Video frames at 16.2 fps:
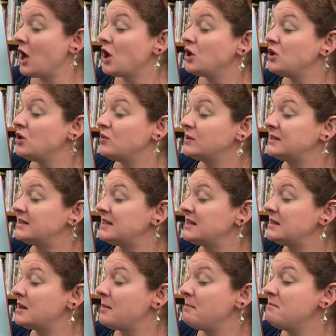you would see
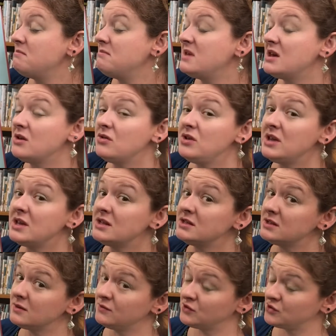the millions
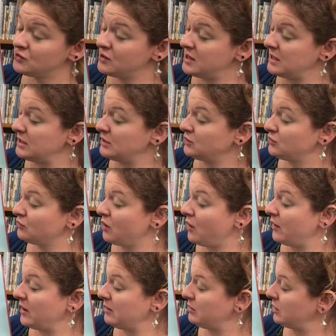of trees
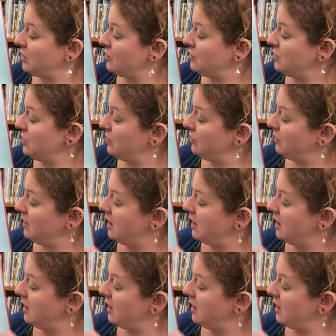growing below you